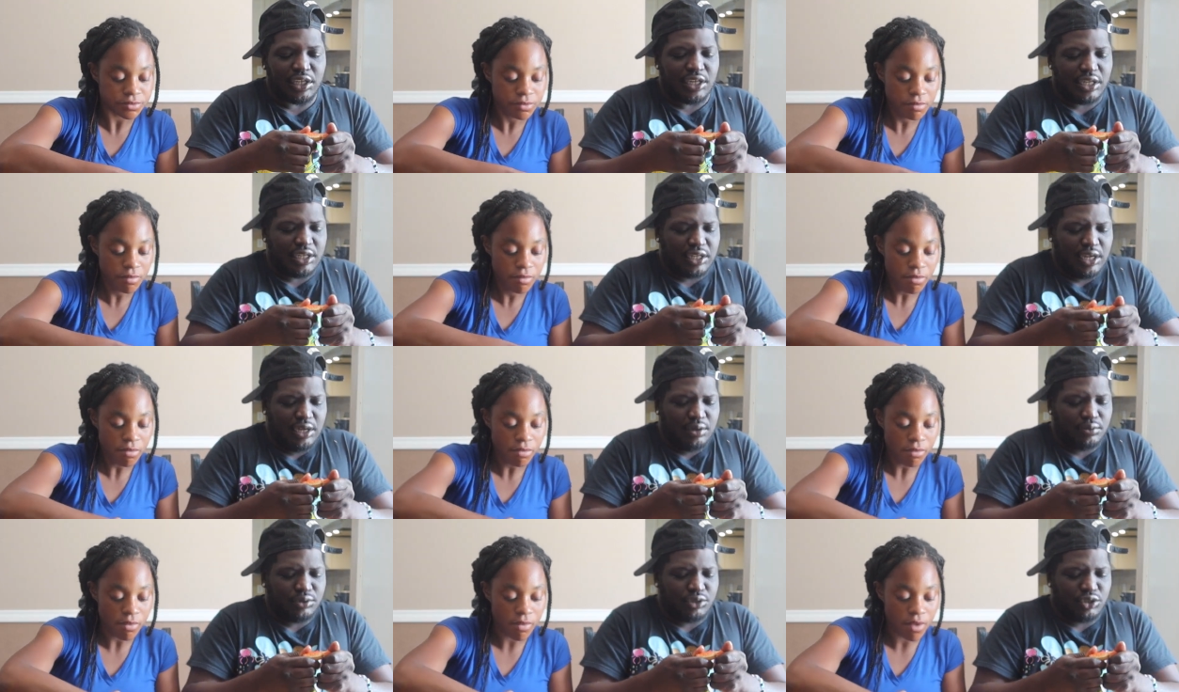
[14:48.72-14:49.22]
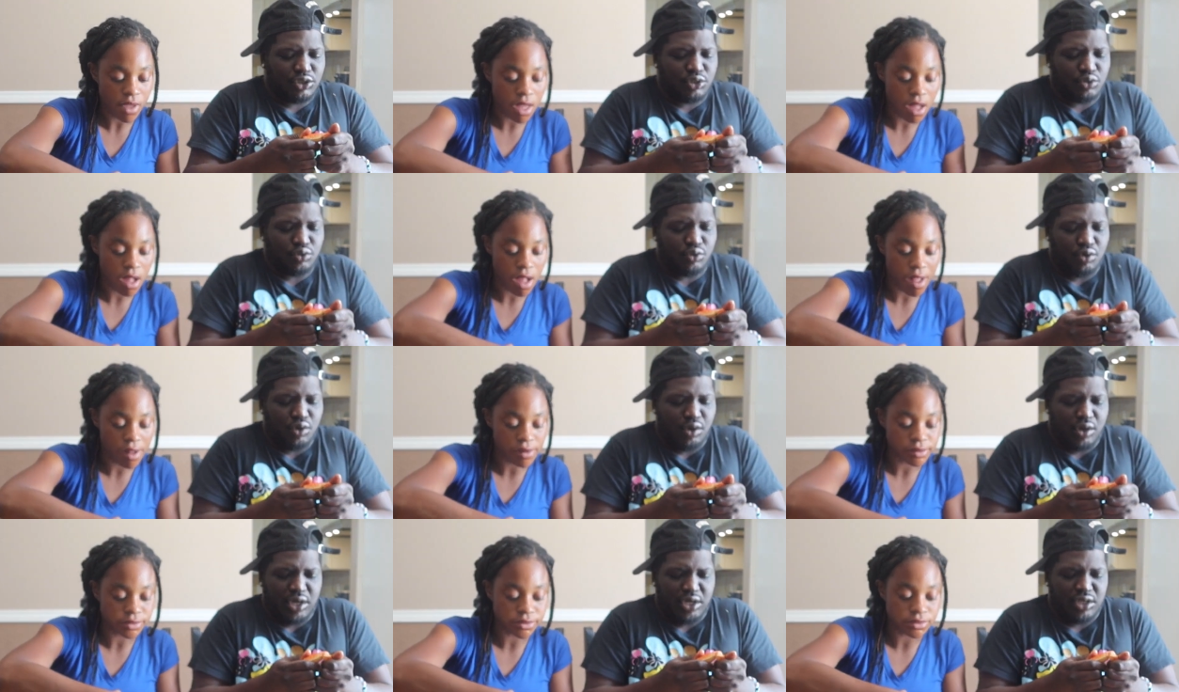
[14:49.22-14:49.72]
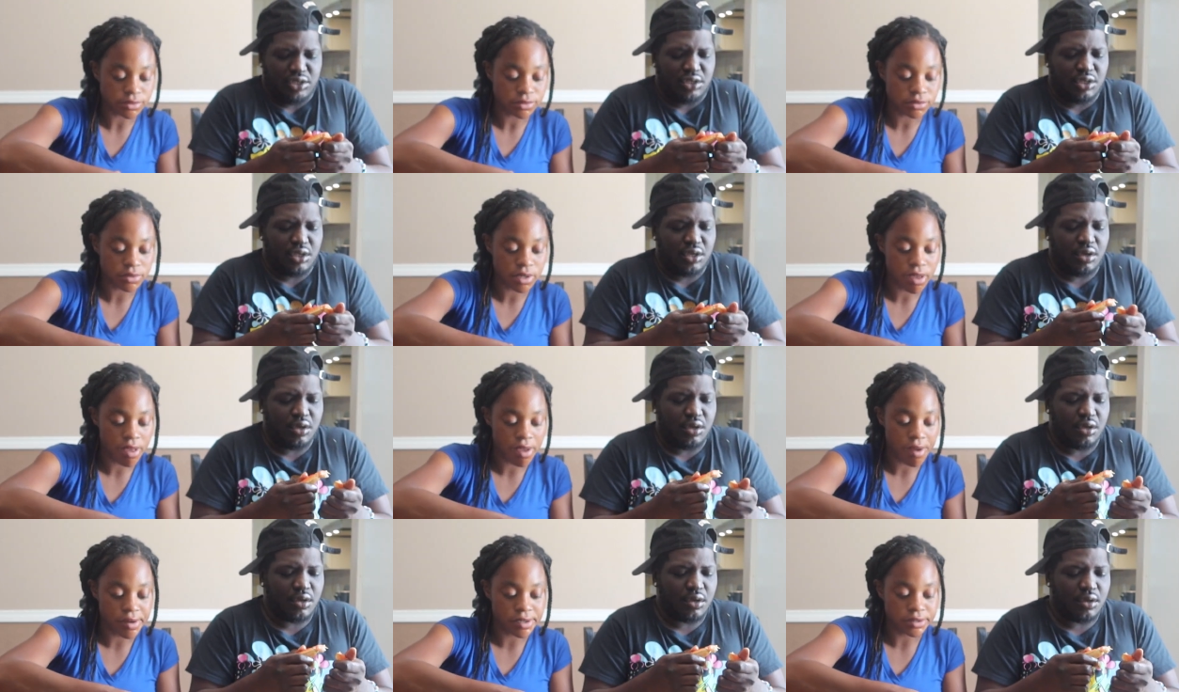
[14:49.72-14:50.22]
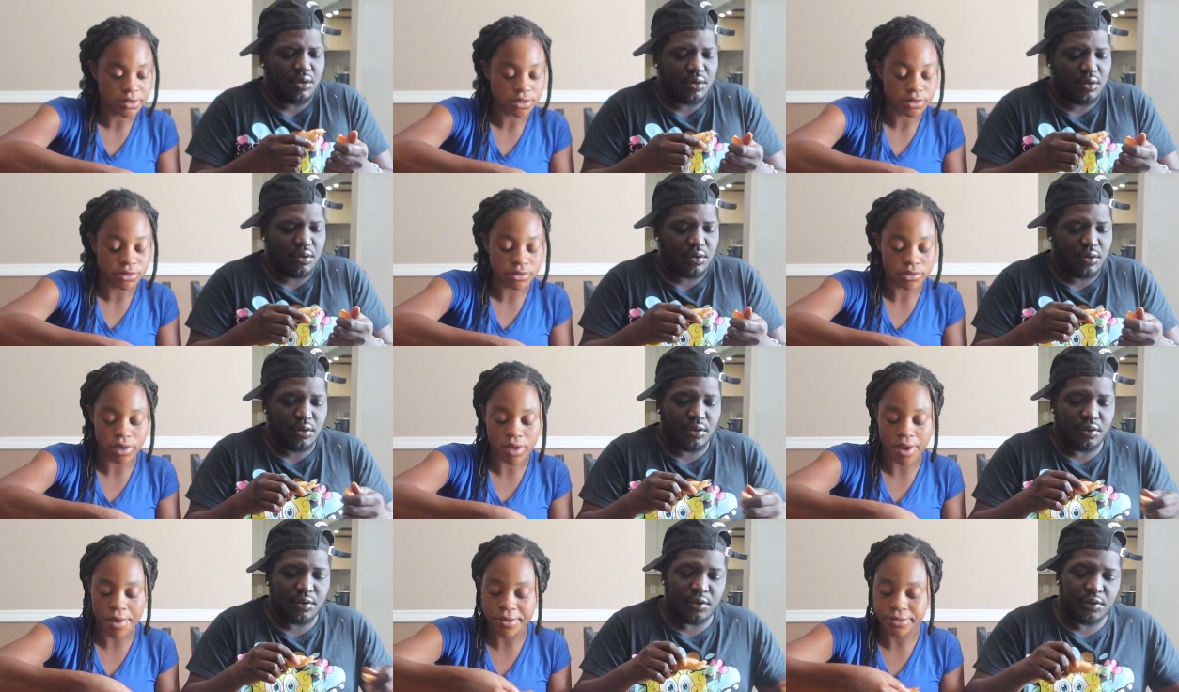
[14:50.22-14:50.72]
Speaker 1: Yeah, that was too crazy.
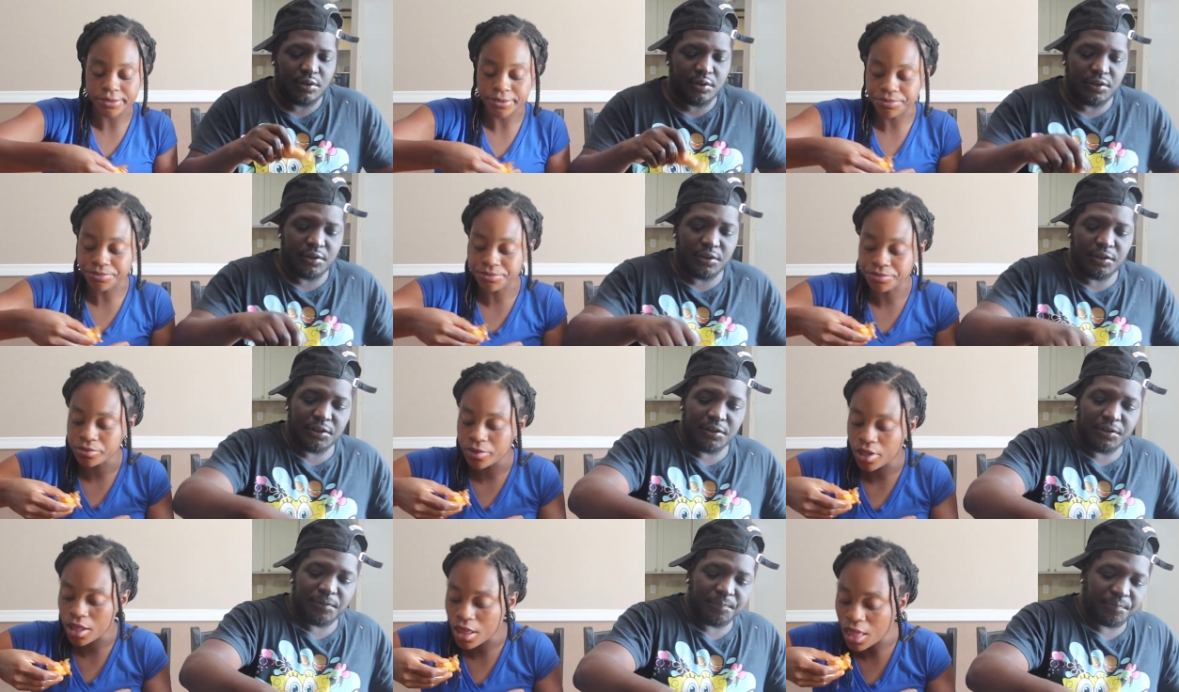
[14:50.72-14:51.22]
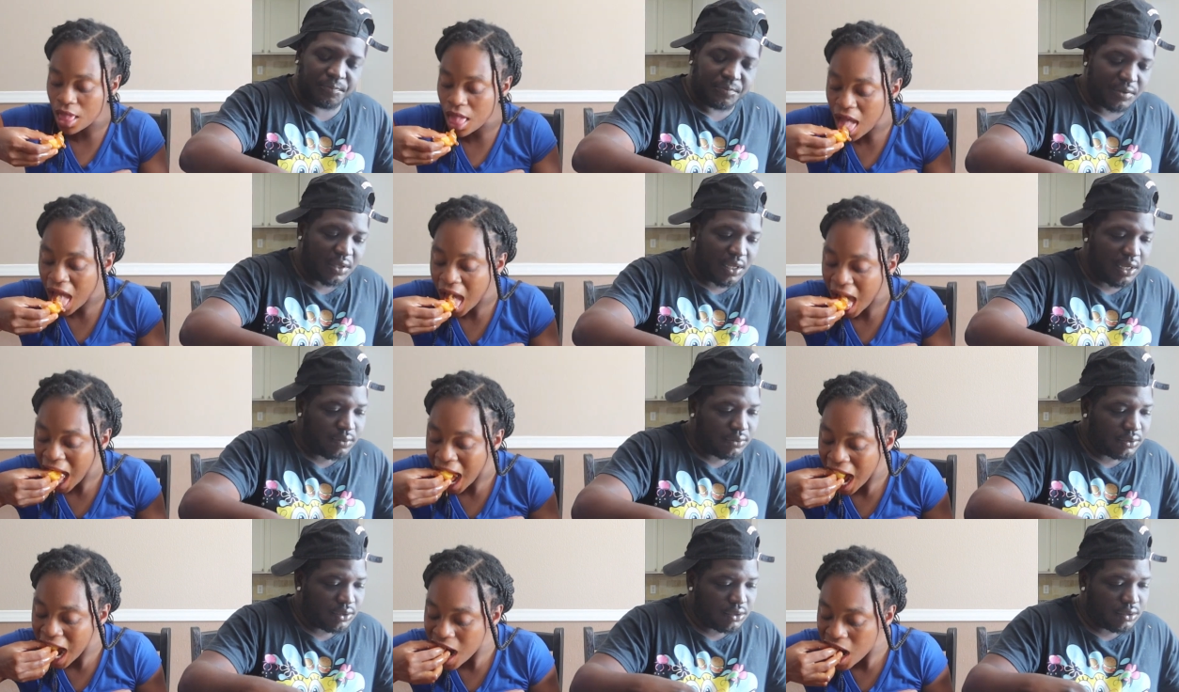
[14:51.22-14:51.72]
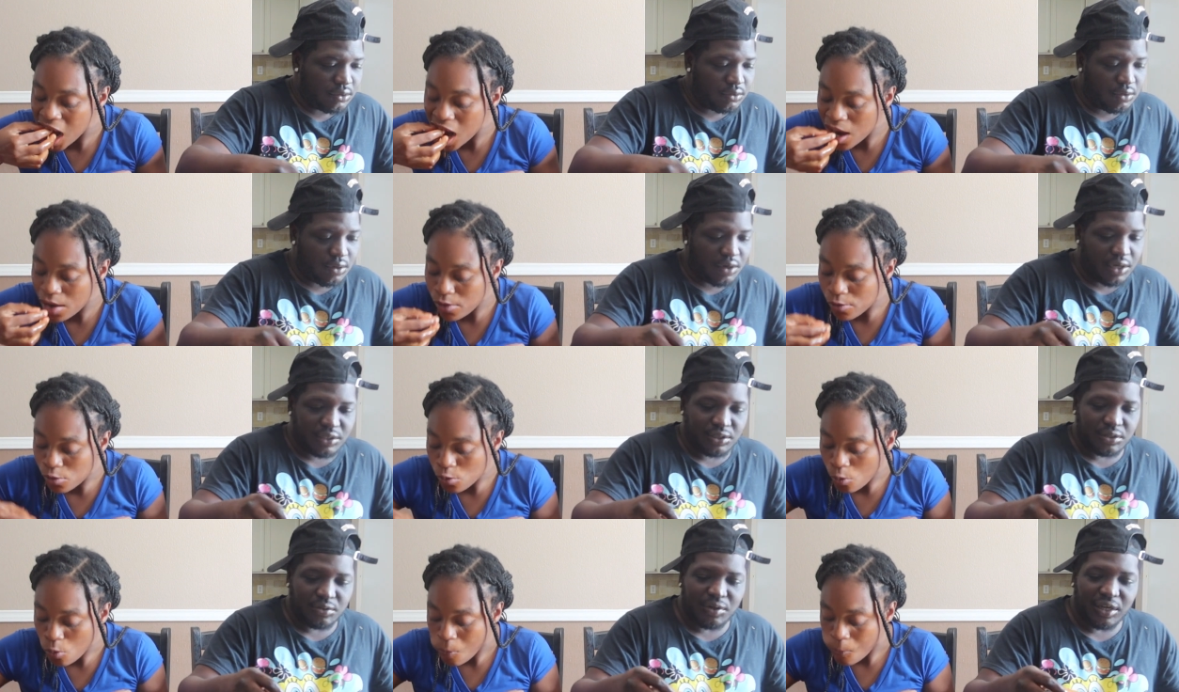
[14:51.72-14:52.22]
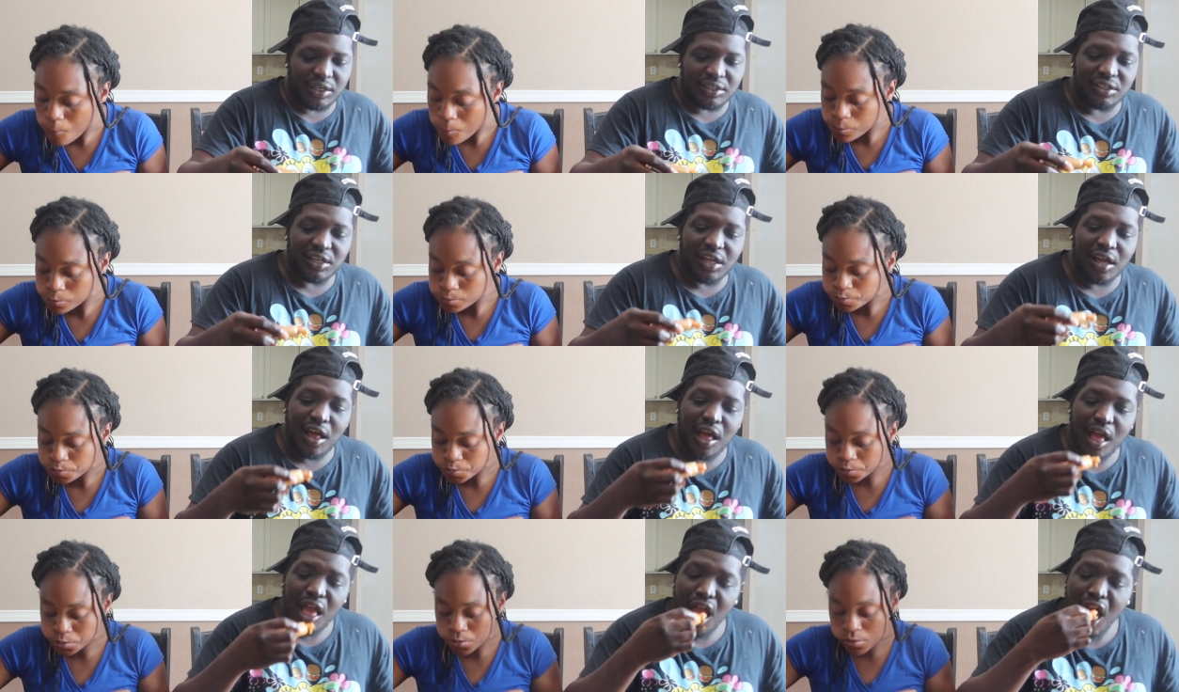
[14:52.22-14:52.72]
Mm hmm That was too crazy right
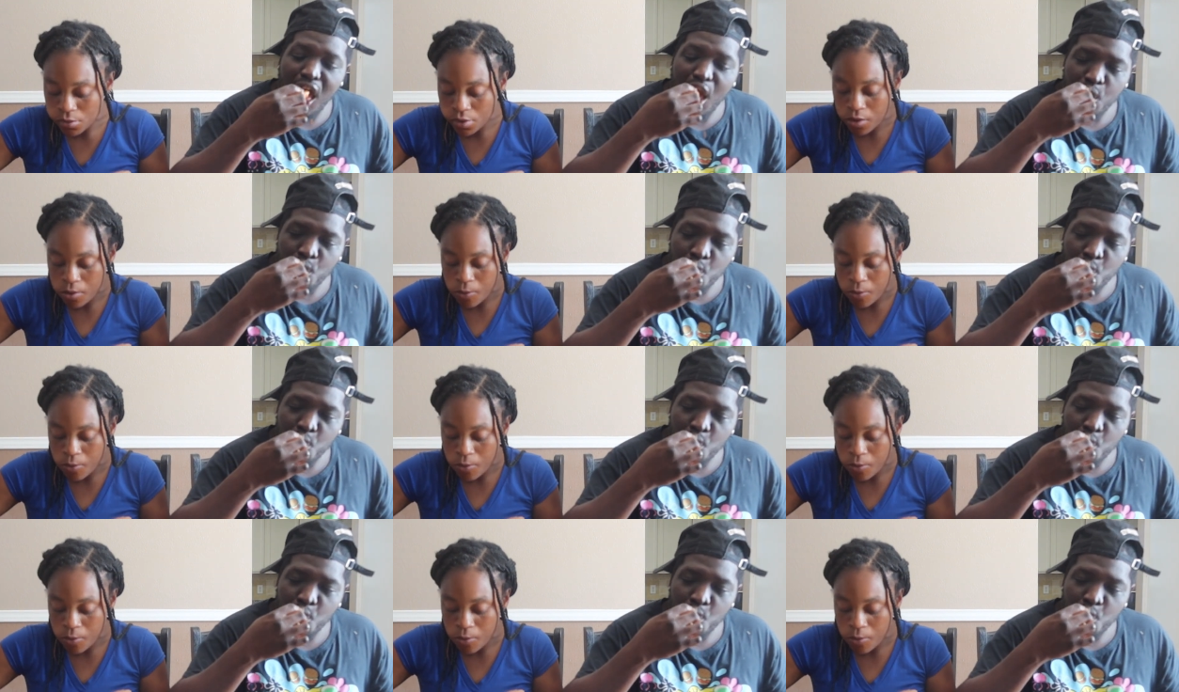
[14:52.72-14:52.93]
there.